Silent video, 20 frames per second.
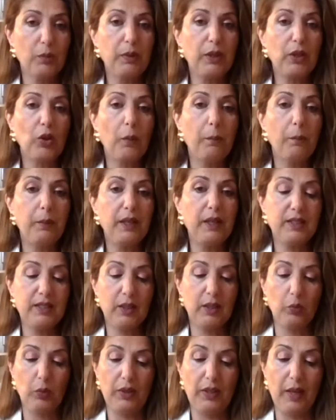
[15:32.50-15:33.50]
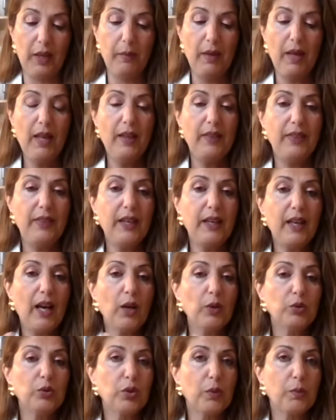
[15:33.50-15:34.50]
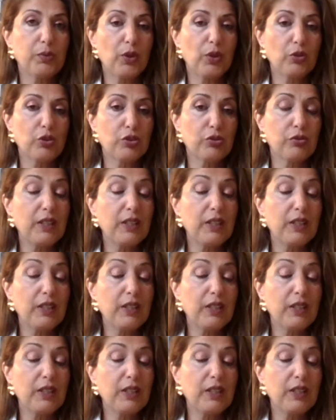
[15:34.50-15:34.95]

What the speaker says: competing with them. Then how to approach